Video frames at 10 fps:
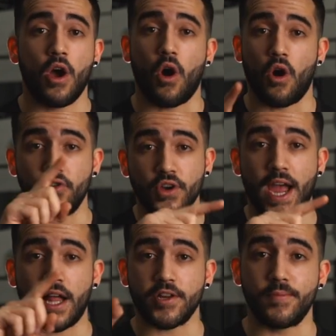on your
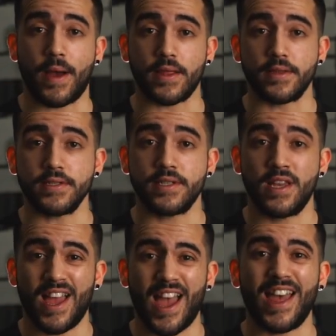calorie balance
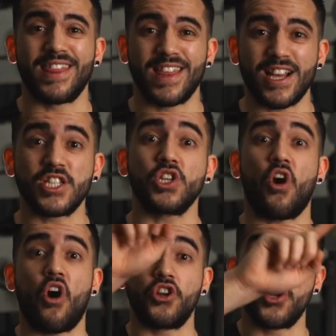and thus
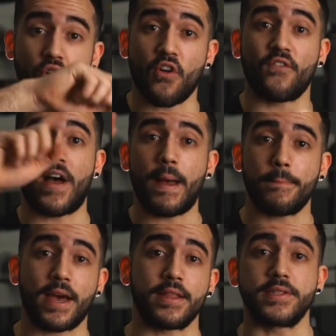on your fat
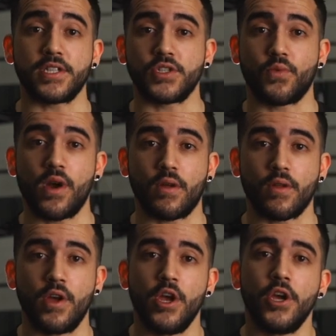balance as well.